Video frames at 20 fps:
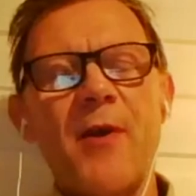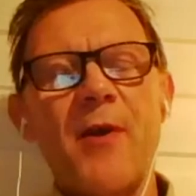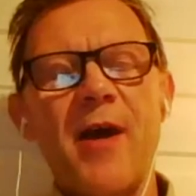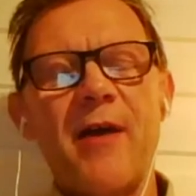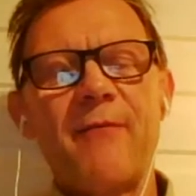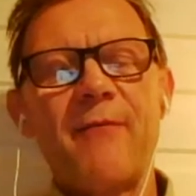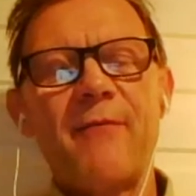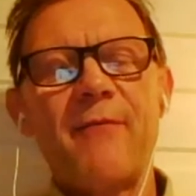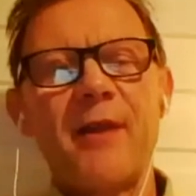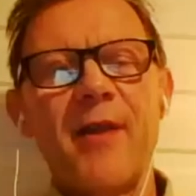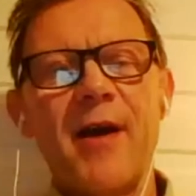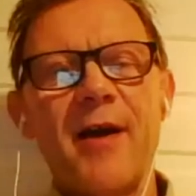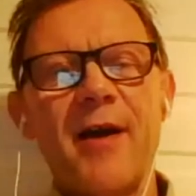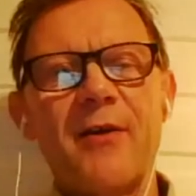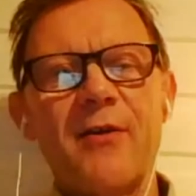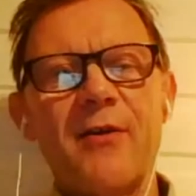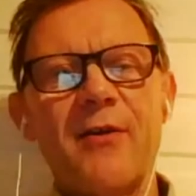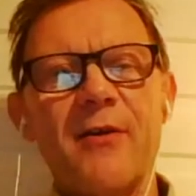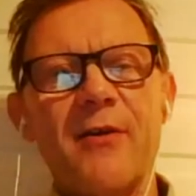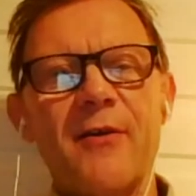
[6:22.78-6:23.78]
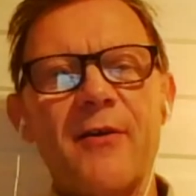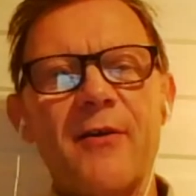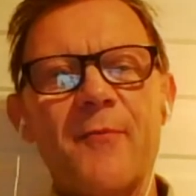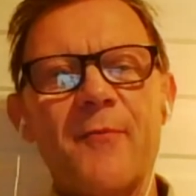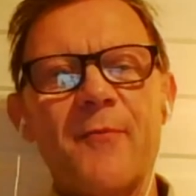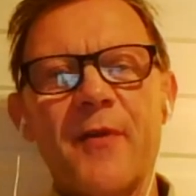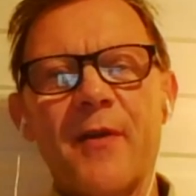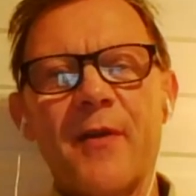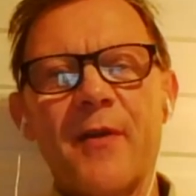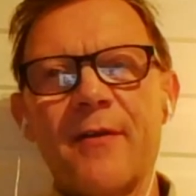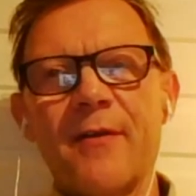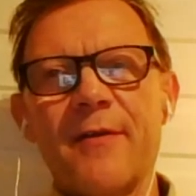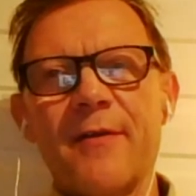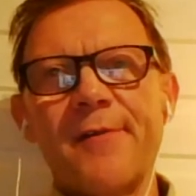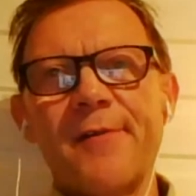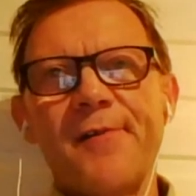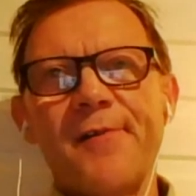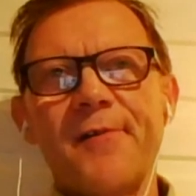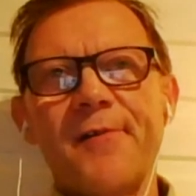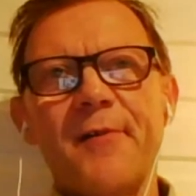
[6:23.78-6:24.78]
we have like
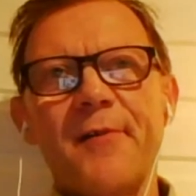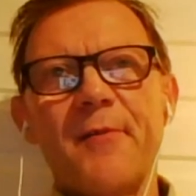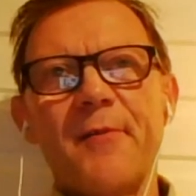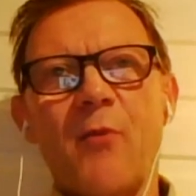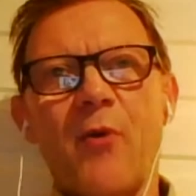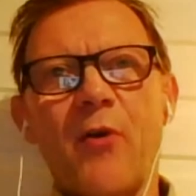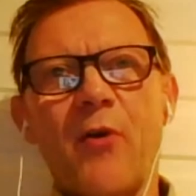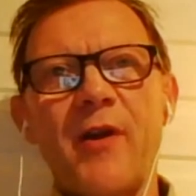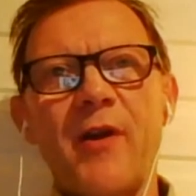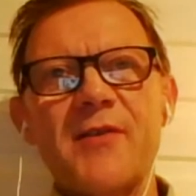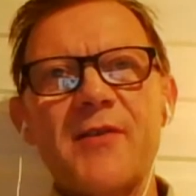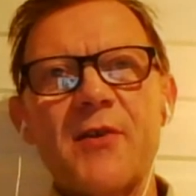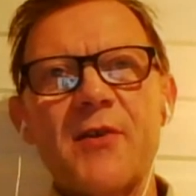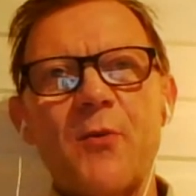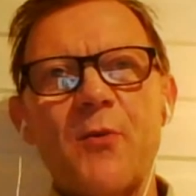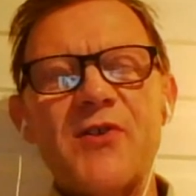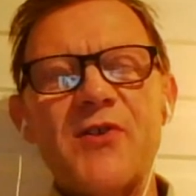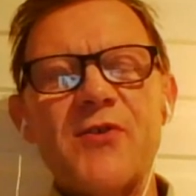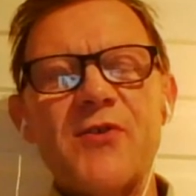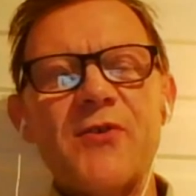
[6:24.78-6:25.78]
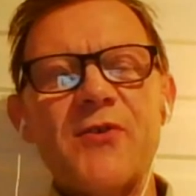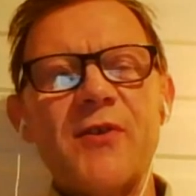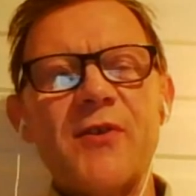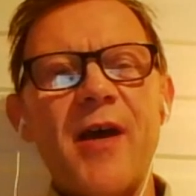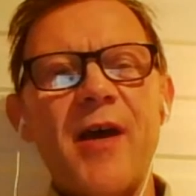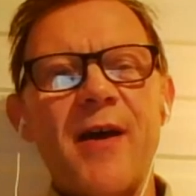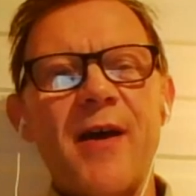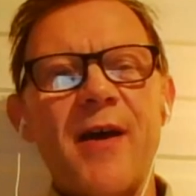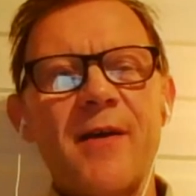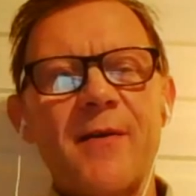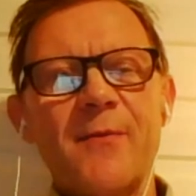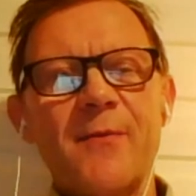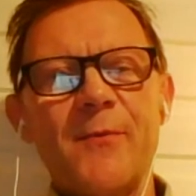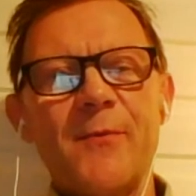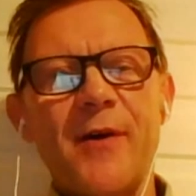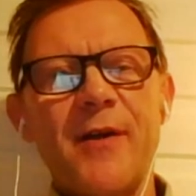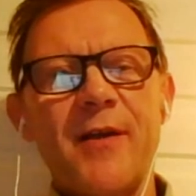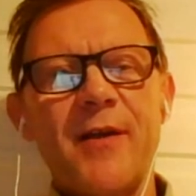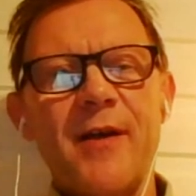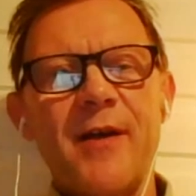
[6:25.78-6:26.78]
more or less a questionnaire
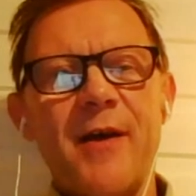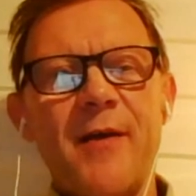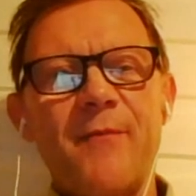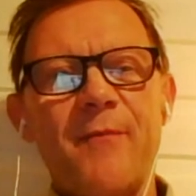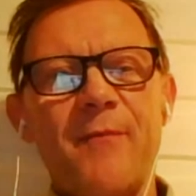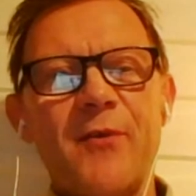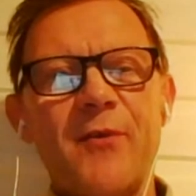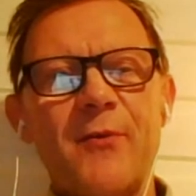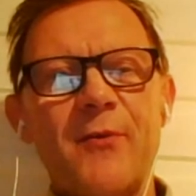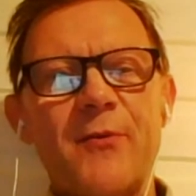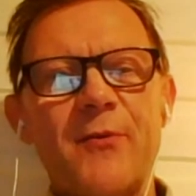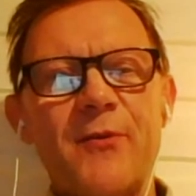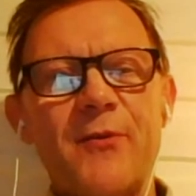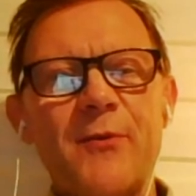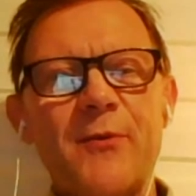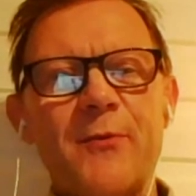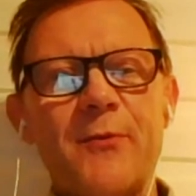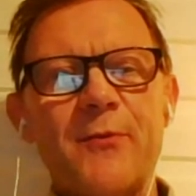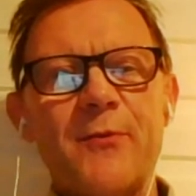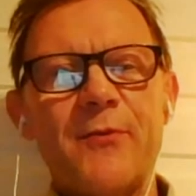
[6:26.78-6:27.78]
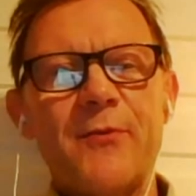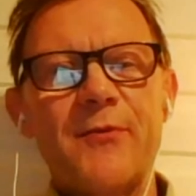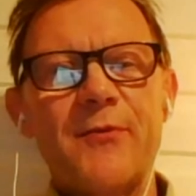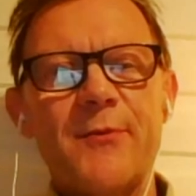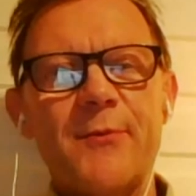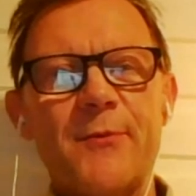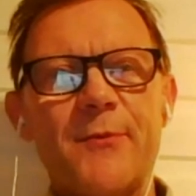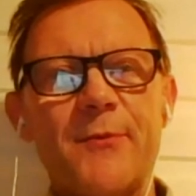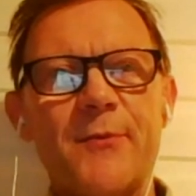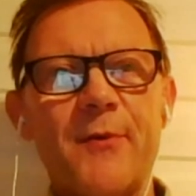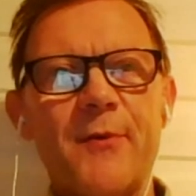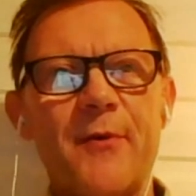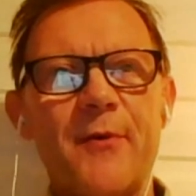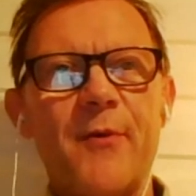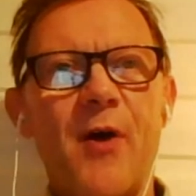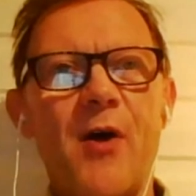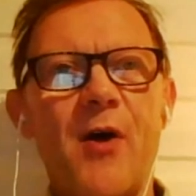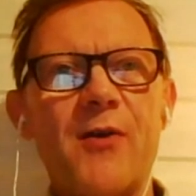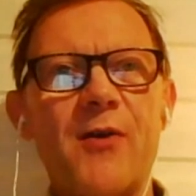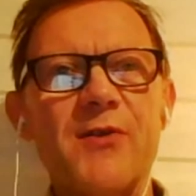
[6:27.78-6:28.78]
where they have to
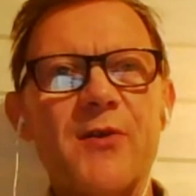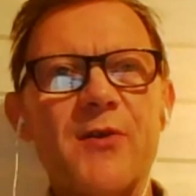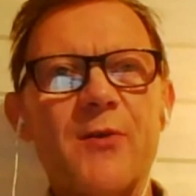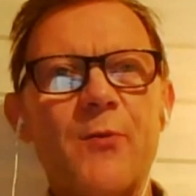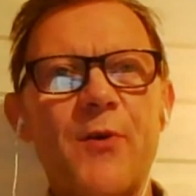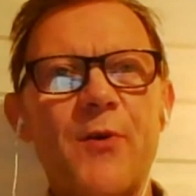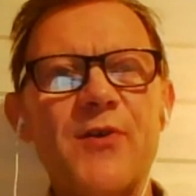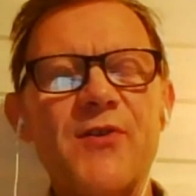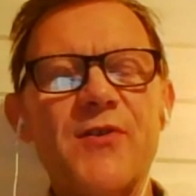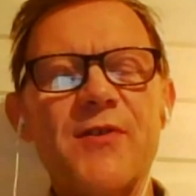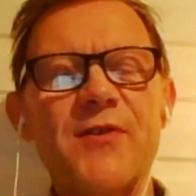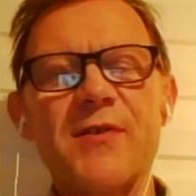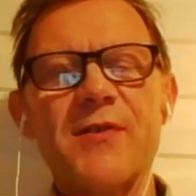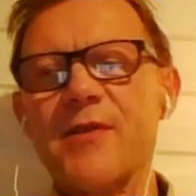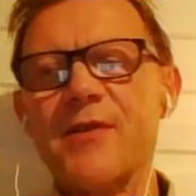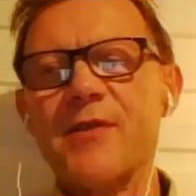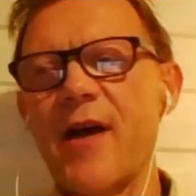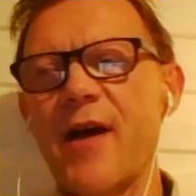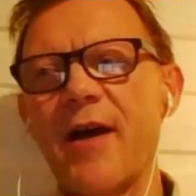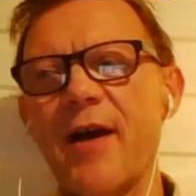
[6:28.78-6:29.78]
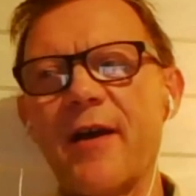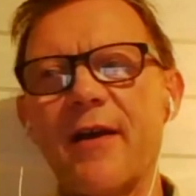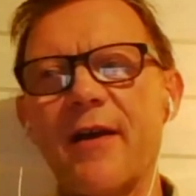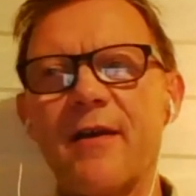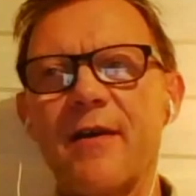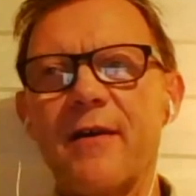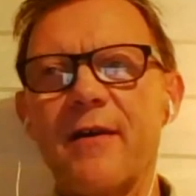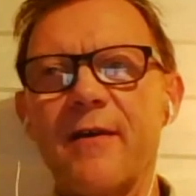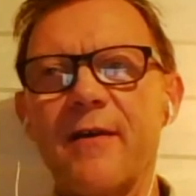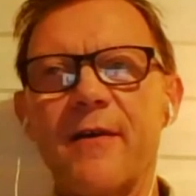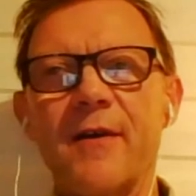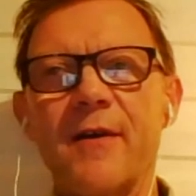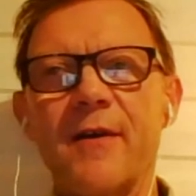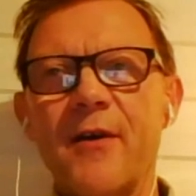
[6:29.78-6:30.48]
answer questions like, do